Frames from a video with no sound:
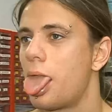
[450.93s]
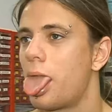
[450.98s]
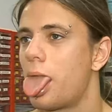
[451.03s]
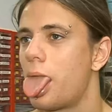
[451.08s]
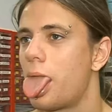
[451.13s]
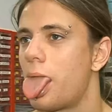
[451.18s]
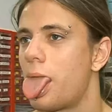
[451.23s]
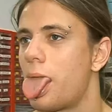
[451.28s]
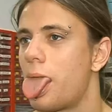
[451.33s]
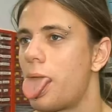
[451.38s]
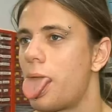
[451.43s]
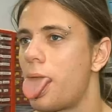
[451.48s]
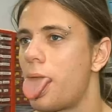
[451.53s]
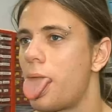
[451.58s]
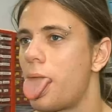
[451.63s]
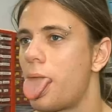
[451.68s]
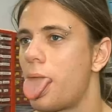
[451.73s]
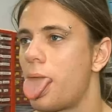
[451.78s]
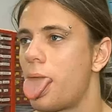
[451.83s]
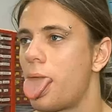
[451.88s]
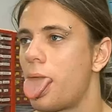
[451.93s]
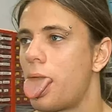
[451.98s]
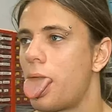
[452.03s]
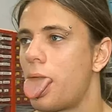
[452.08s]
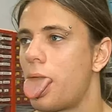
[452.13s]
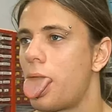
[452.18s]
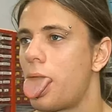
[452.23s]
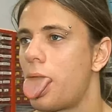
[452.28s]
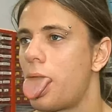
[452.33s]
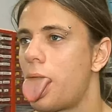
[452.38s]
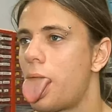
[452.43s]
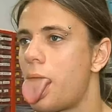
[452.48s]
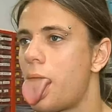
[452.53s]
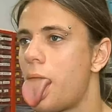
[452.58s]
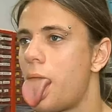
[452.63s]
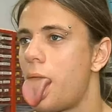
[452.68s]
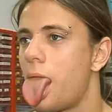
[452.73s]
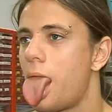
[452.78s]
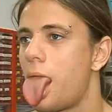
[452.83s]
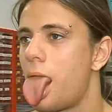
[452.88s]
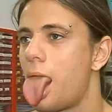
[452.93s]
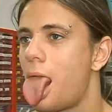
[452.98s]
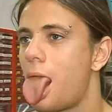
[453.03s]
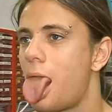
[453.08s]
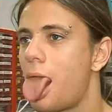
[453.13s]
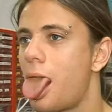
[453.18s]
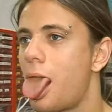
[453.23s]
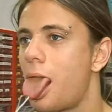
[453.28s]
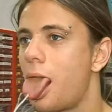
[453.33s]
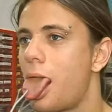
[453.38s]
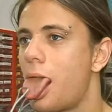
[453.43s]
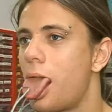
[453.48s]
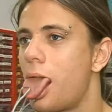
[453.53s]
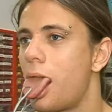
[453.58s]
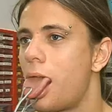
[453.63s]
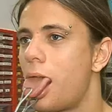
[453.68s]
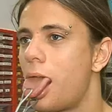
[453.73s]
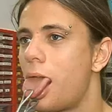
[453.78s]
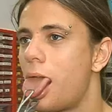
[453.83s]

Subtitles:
No one is speaking in this clip.